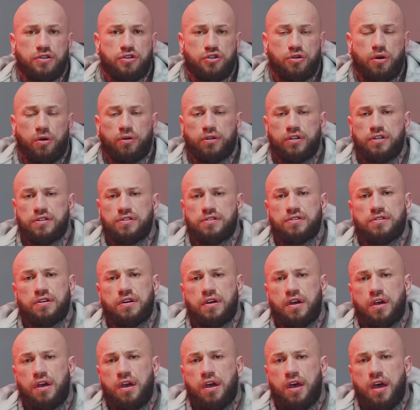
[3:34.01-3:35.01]
shoulders,
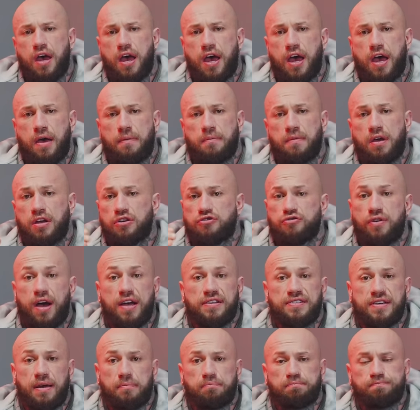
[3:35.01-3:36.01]
um, and
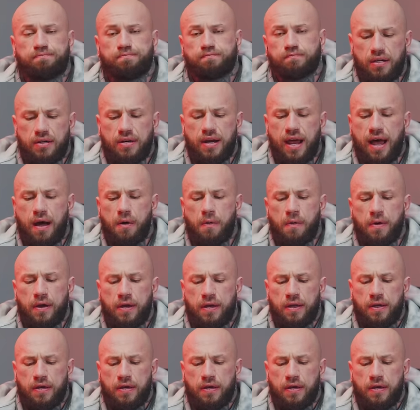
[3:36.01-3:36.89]
tricep. Now,